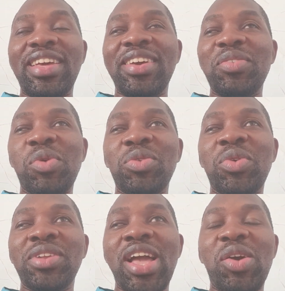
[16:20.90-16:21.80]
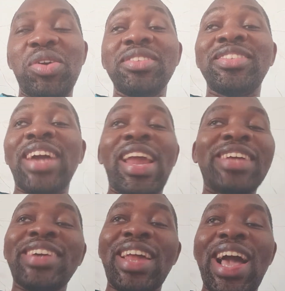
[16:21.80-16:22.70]
what I call it,
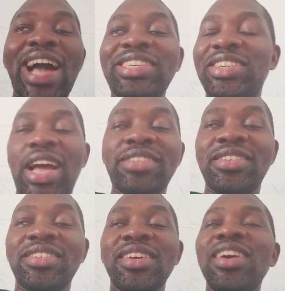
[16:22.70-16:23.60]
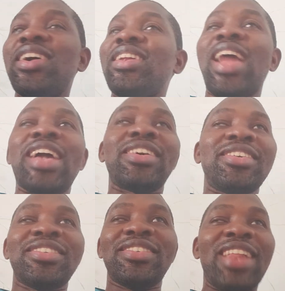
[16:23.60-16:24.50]
jagala handwriting, like
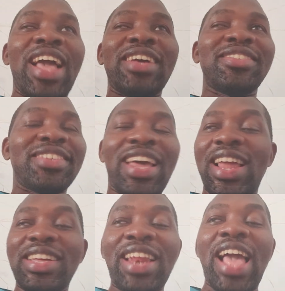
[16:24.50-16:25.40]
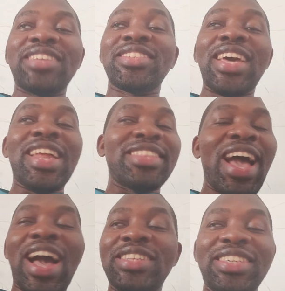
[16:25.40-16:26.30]

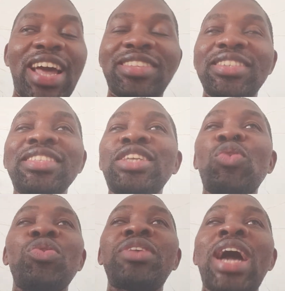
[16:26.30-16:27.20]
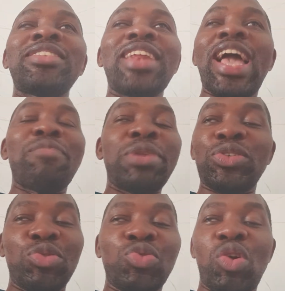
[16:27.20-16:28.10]
skeletal handwriting. They will write like
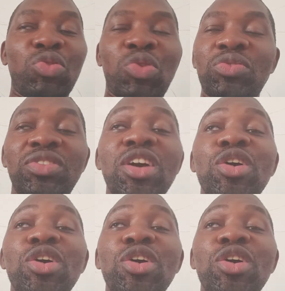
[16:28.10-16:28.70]
medical doctors.